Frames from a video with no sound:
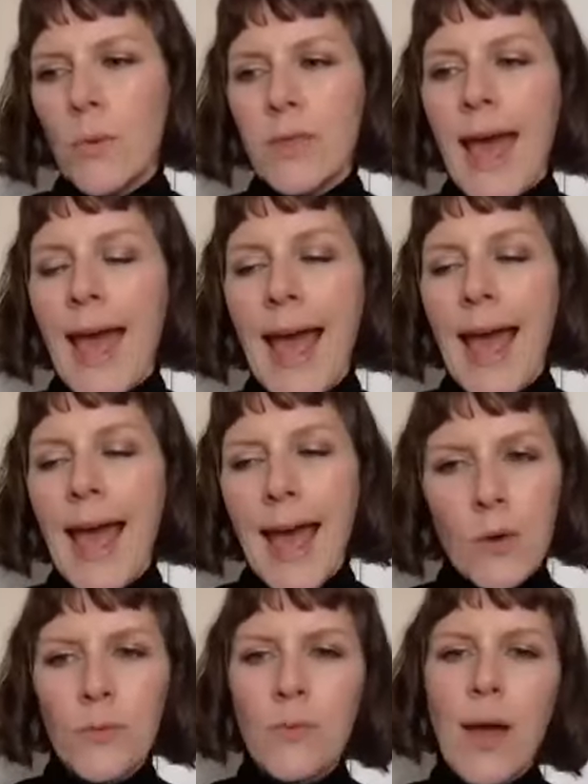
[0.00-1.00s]
with
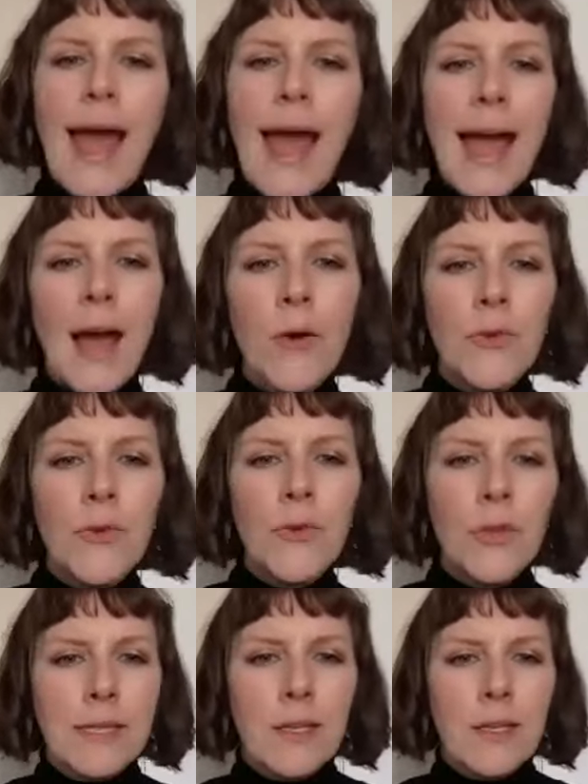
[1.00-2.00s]
how you
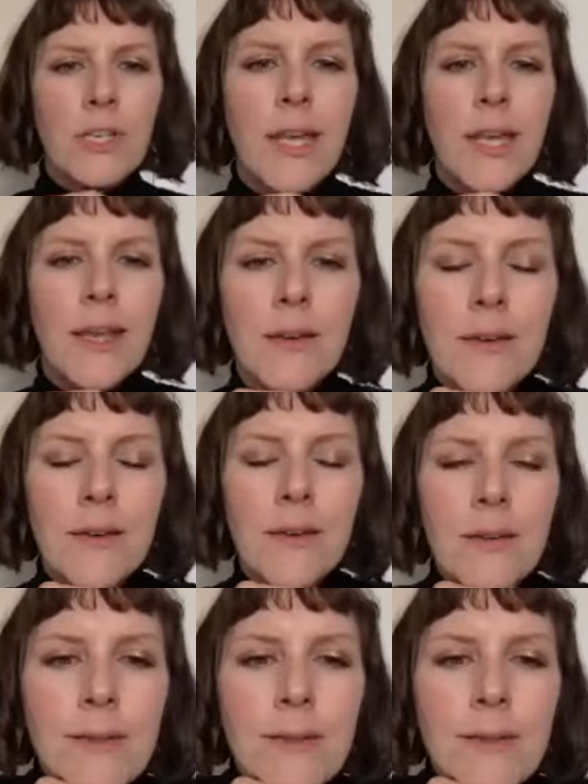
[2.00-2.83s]
massage it in.